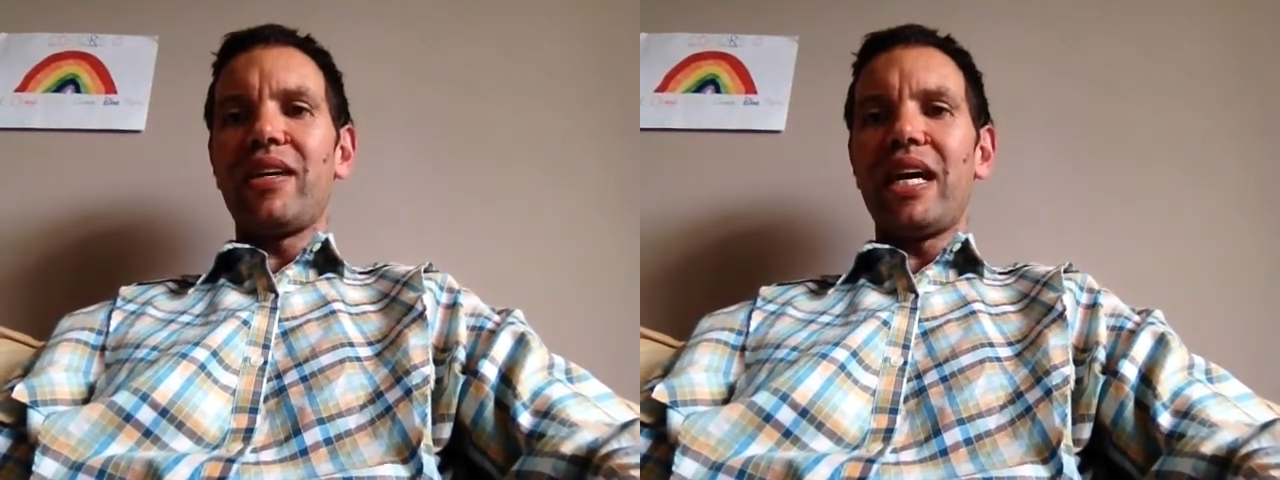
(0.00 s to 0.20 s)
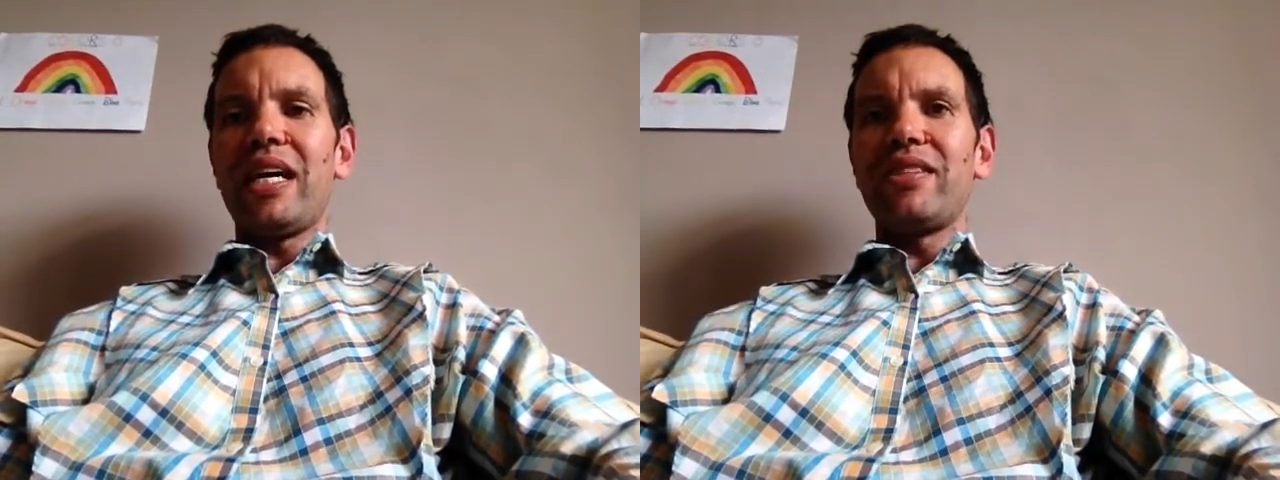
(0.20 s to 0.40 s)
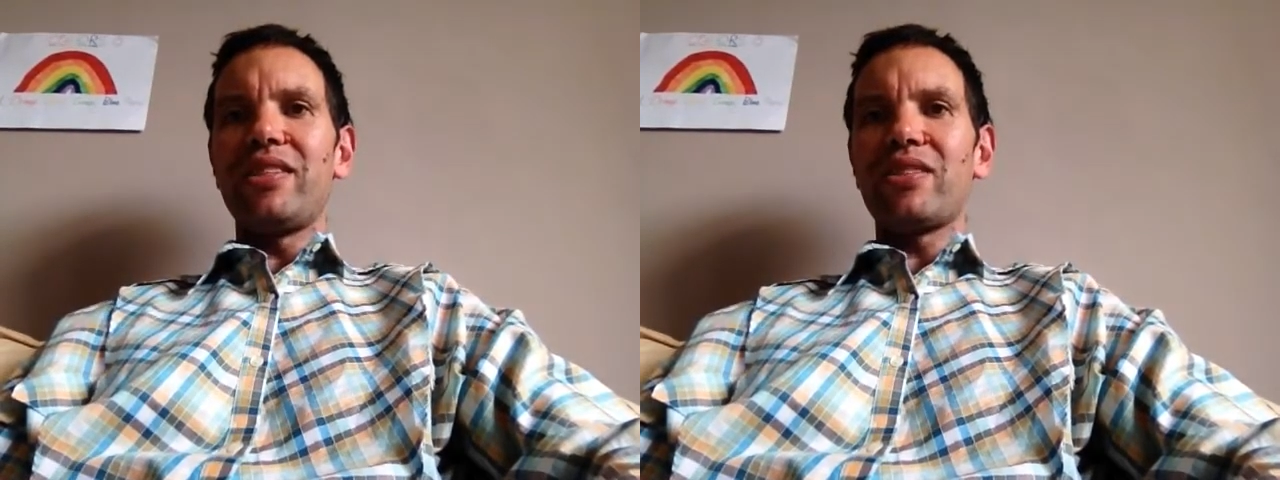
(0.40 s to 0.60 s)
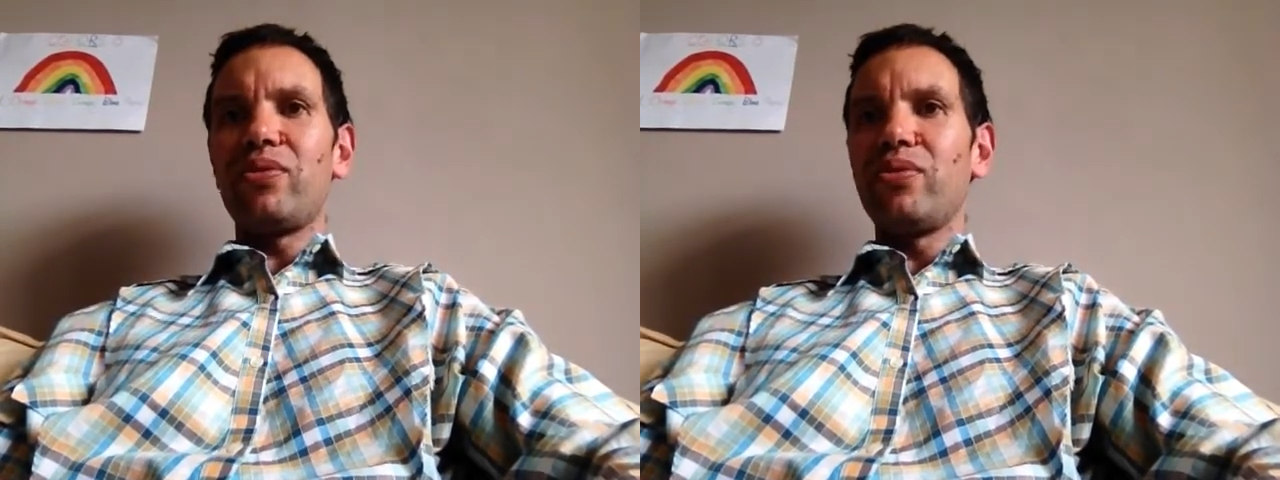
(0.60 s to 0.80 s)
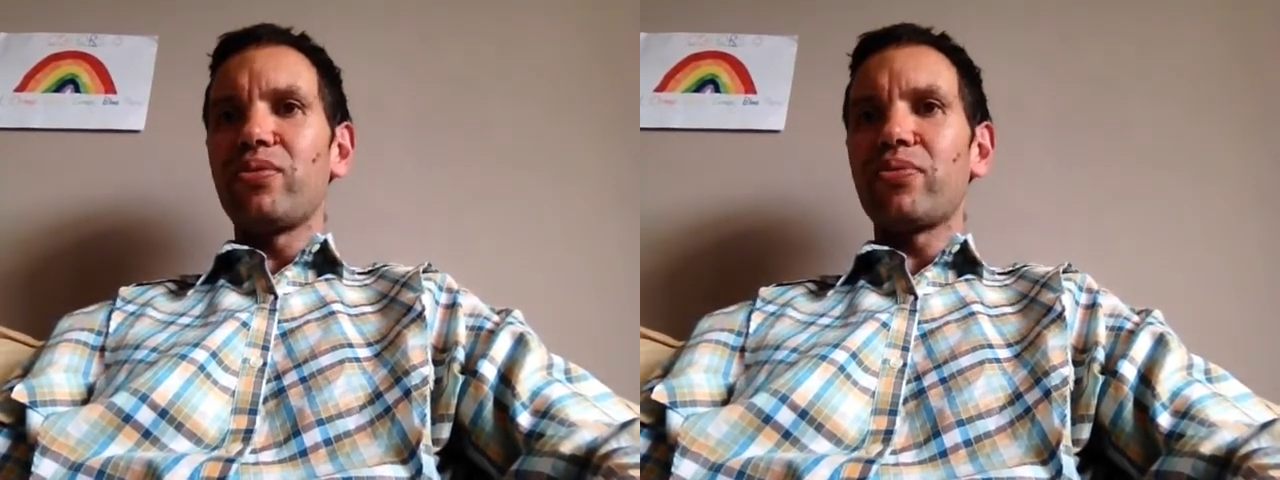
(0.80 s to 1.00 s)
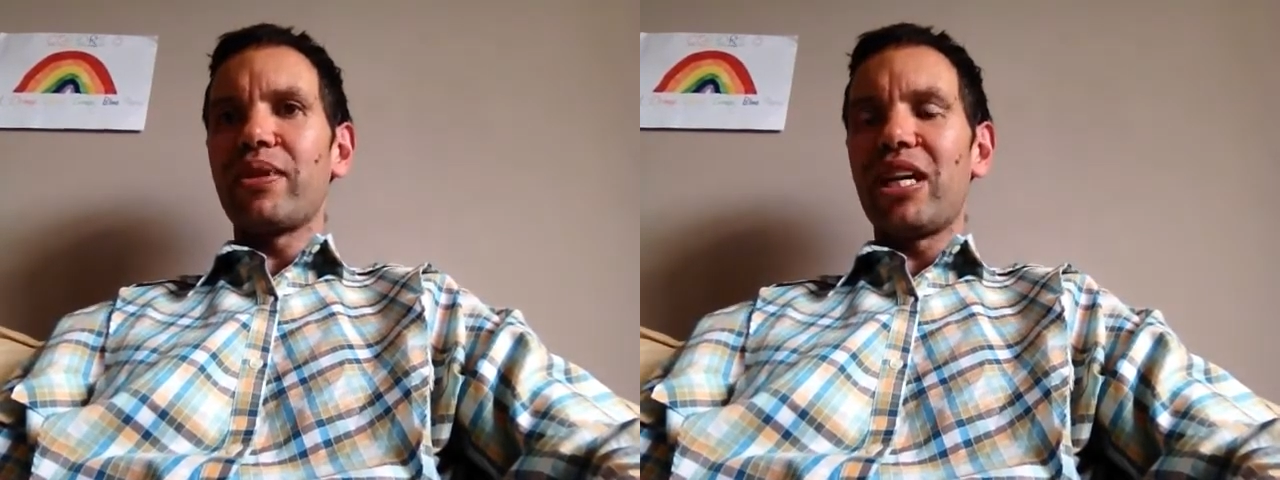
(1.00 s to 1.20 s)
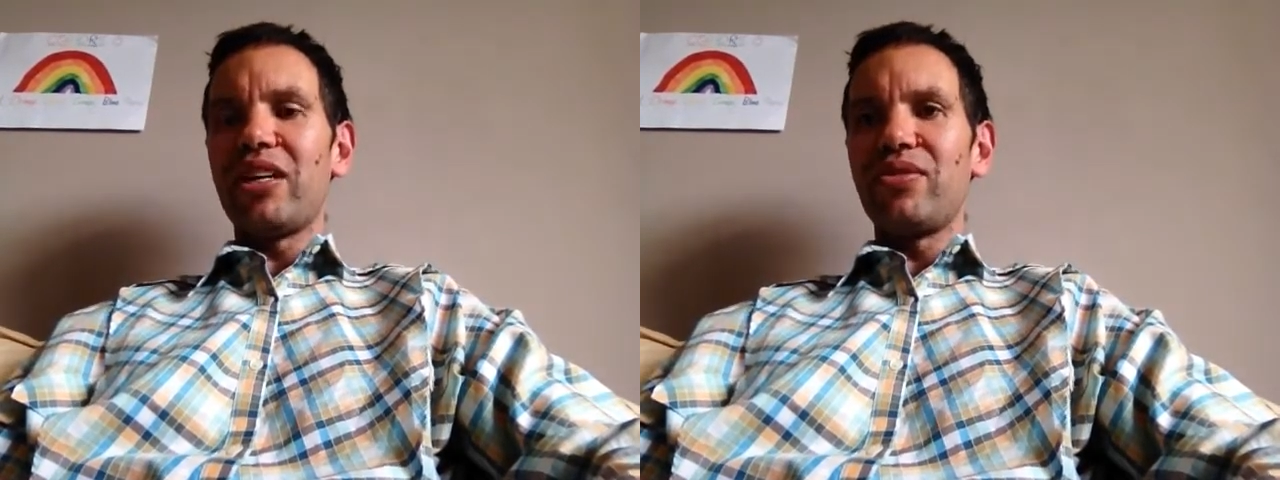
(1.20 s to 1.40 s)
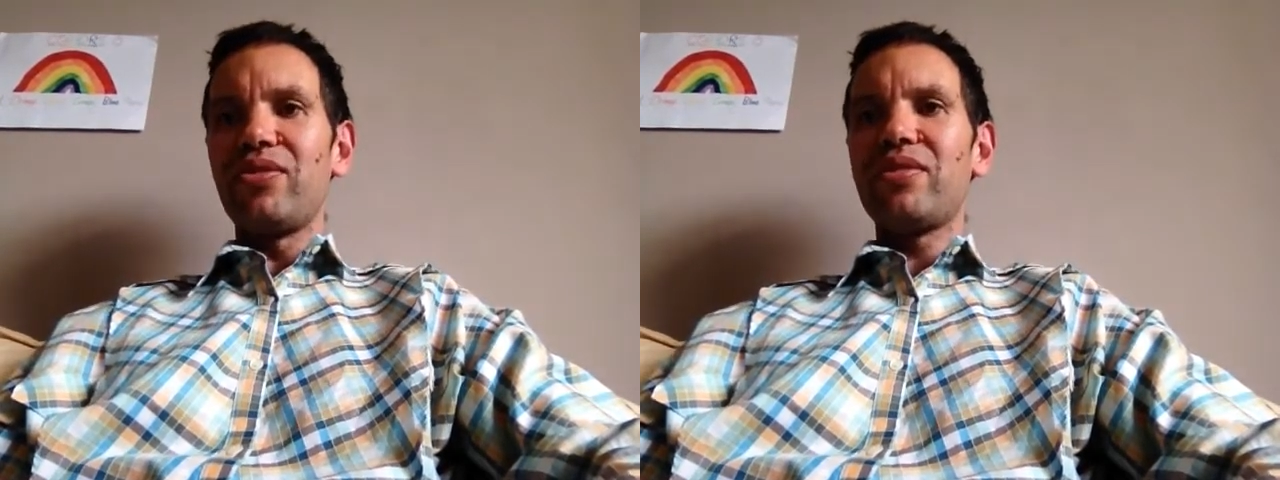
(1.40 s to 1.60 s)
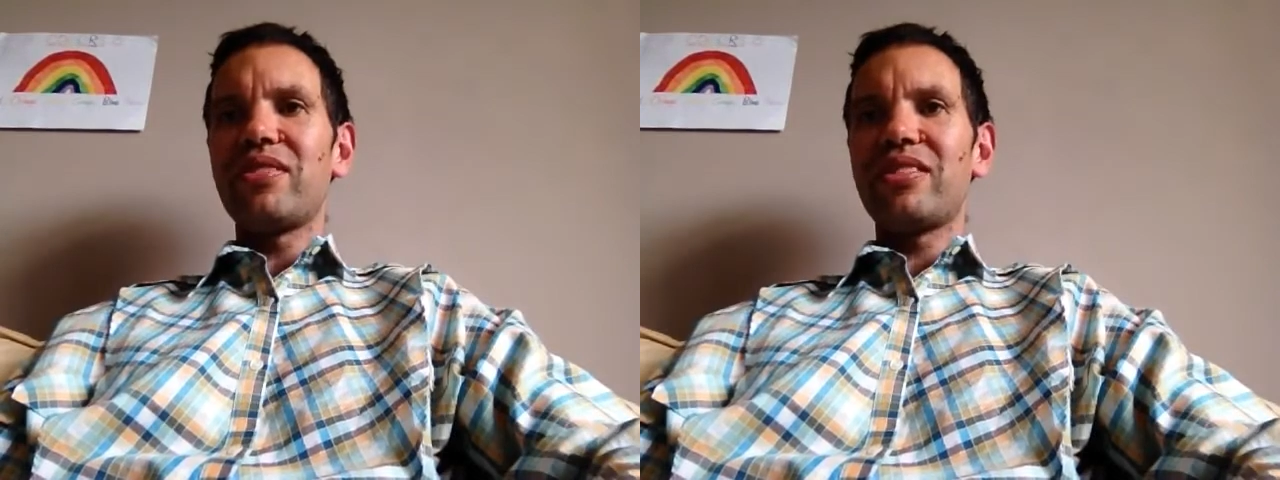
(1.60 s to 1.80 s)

and the schools were closed,